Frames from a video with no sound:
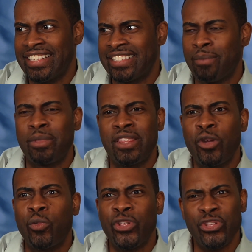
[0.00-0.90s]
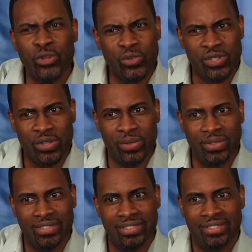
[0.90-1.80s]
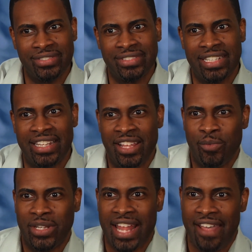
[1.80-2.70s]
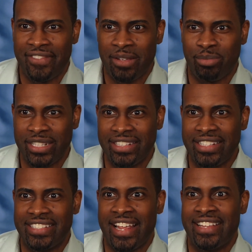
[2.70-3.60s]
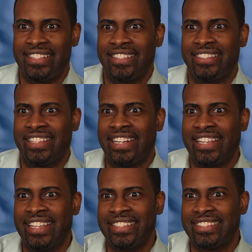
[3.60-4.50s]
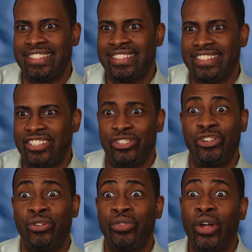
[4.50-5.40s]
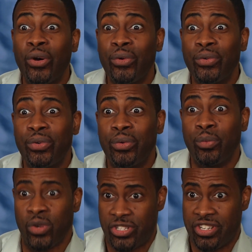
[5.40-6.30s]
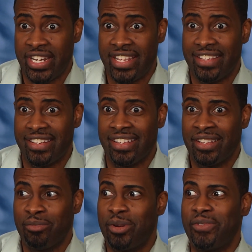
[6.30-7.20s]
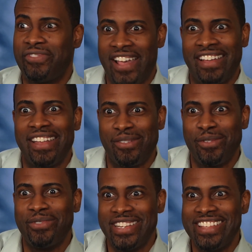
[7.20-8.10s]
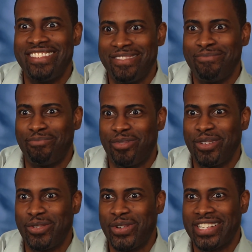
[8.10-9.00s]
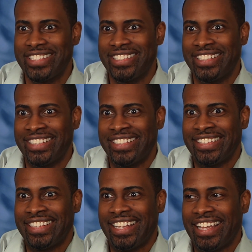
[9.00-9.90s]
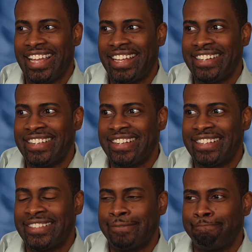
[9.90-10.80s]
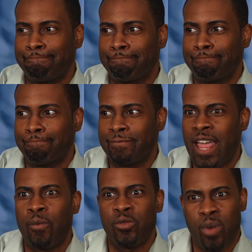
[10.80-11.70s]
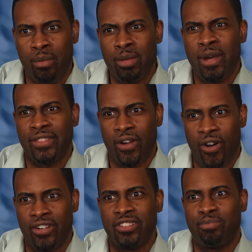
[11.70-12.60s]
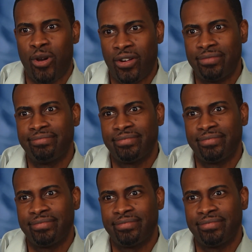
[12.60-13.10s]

something that we're used to. And then when life completely changes in an instance, you don't know what you need. But we found out what we needed pretty quickly. And that was probably about the hardest part,